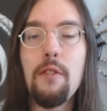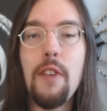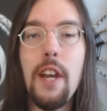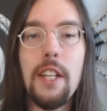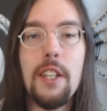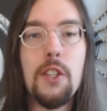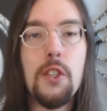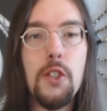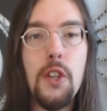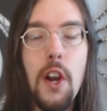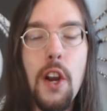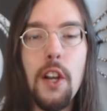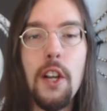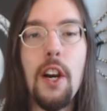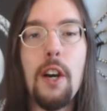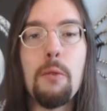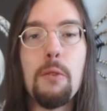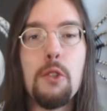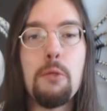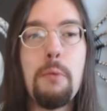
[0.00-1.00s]
The fact that
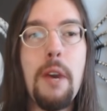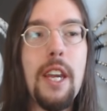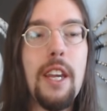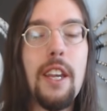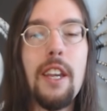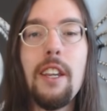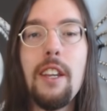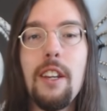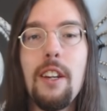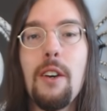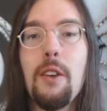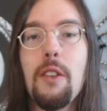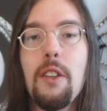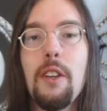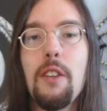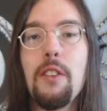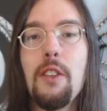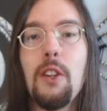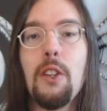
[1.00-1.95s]
Sargon was making, you know, the,